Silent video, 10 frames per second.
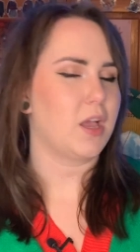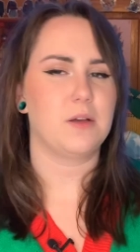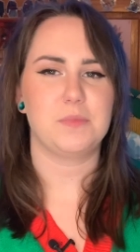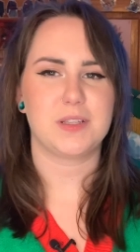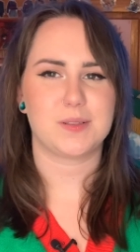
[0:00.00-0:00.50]

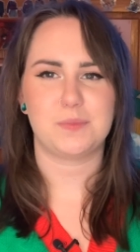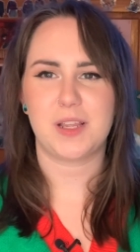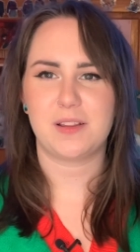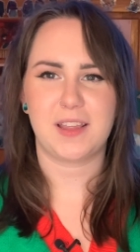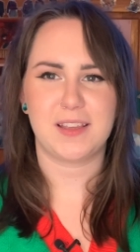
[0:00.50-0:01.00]
um, because I'm
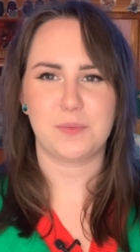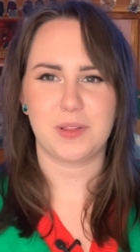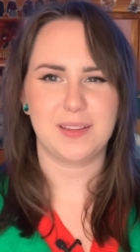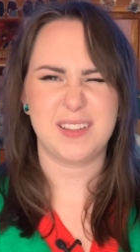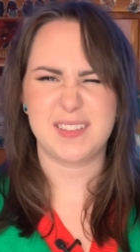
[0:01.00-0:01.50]
not like
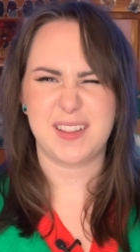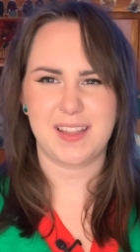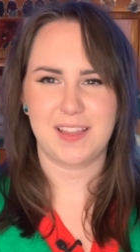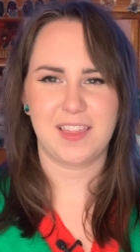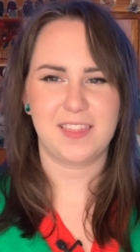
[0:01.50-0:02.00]
really into
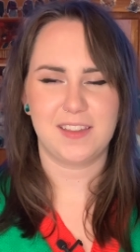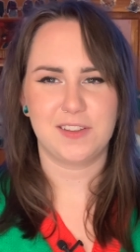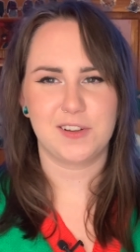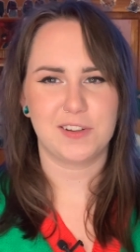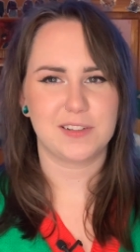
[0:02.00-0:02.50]
like
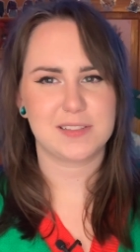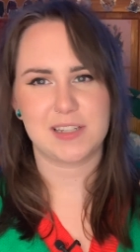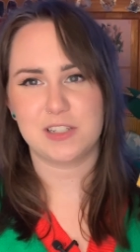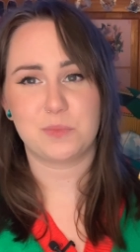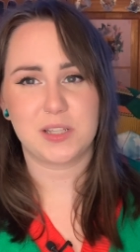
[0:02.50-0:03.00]
theater or
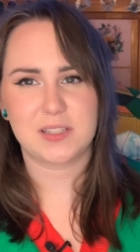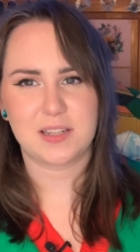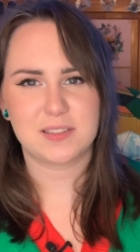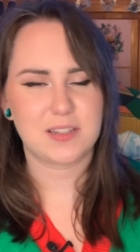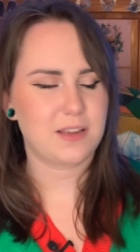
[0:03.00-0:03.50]
stage play
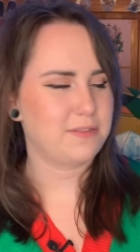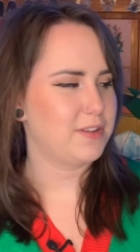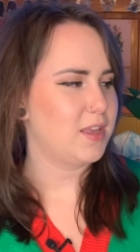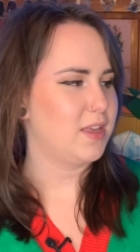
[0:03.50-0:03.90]
kind of stuff.